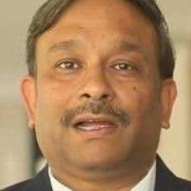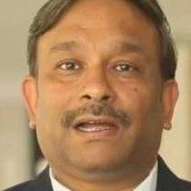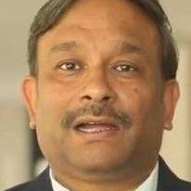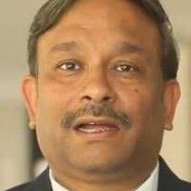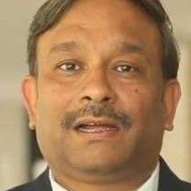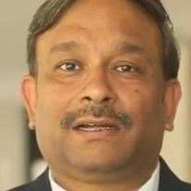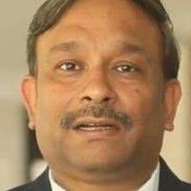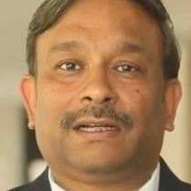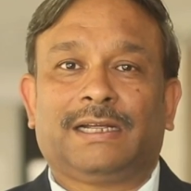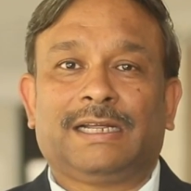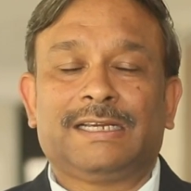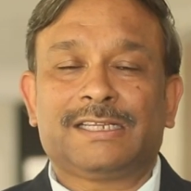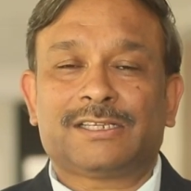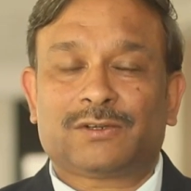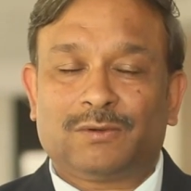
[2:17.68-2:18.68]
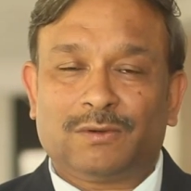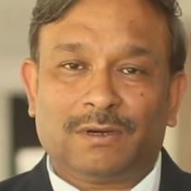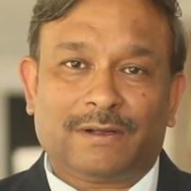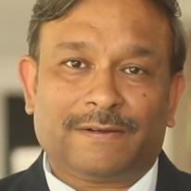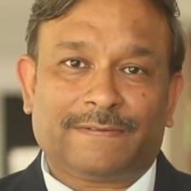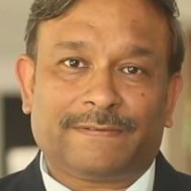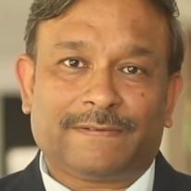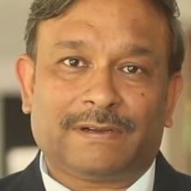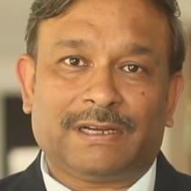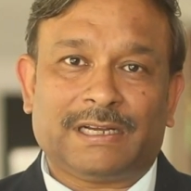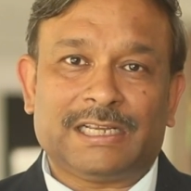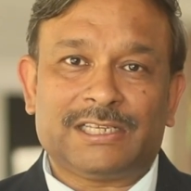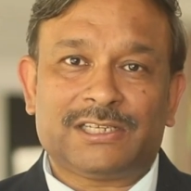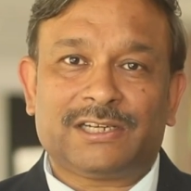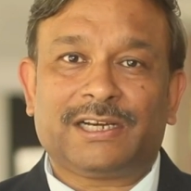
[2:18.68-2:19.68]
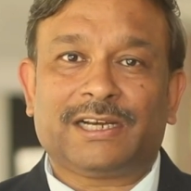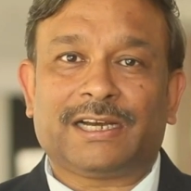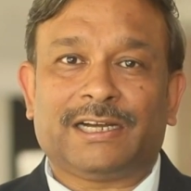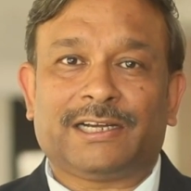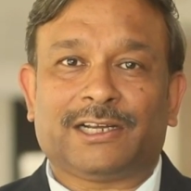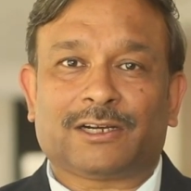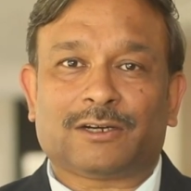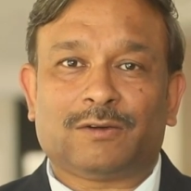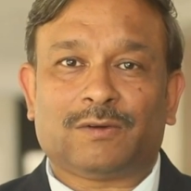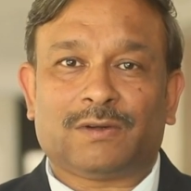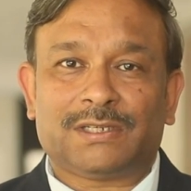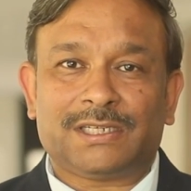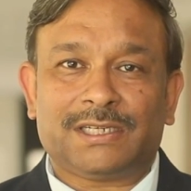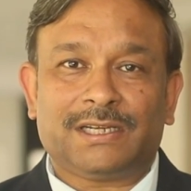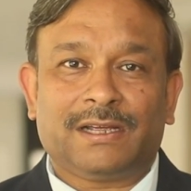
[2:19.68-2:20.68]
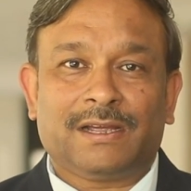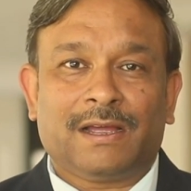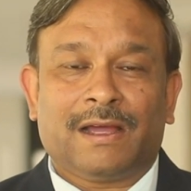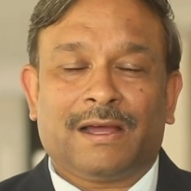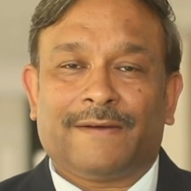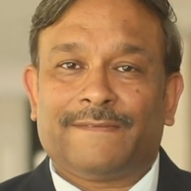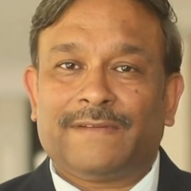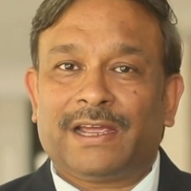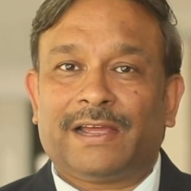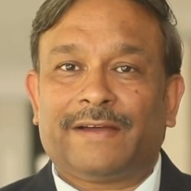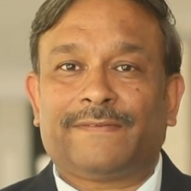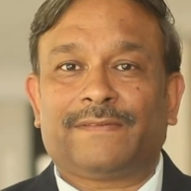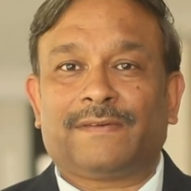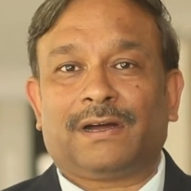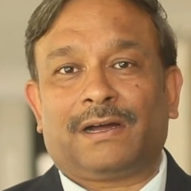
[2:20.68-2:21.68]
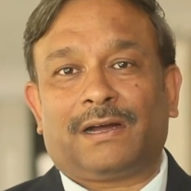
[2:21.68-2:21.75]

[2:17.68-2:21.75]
Uh, in School of uh, Engineering and Technology, we have